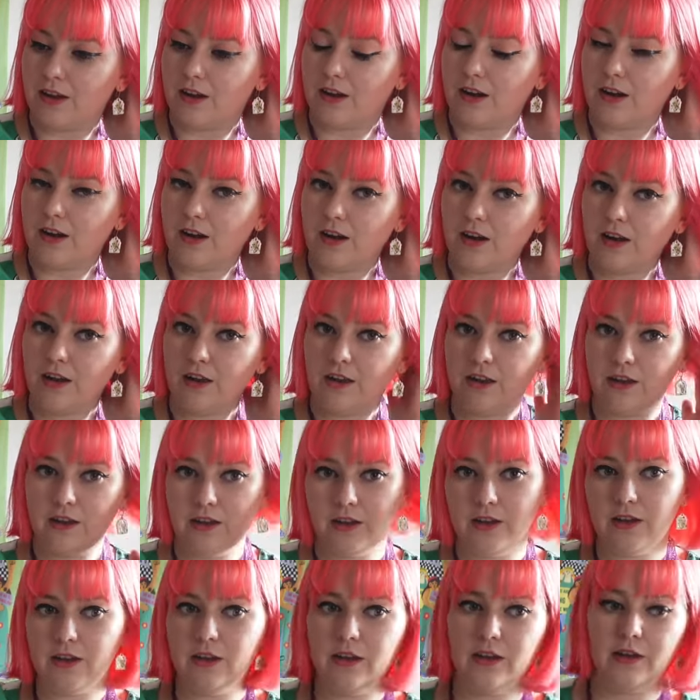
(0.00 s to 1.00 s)

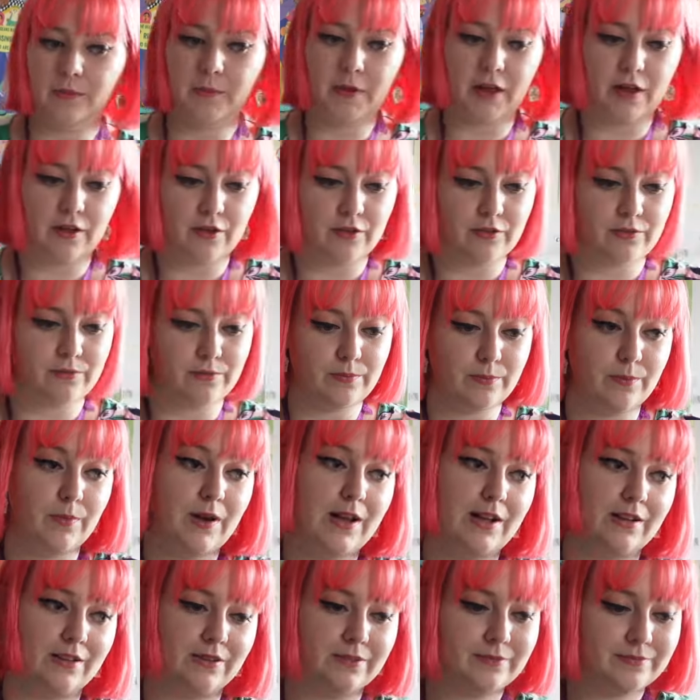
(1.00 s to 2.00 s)

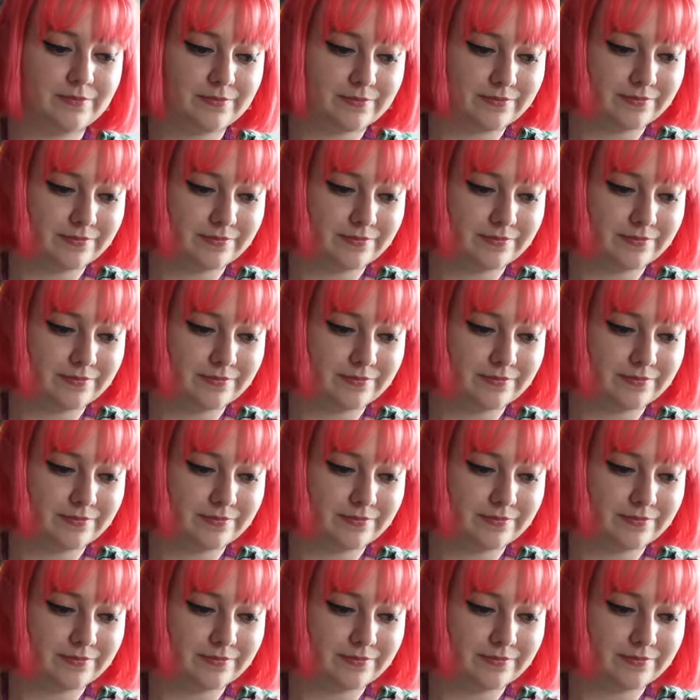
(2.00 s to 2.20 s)
Well,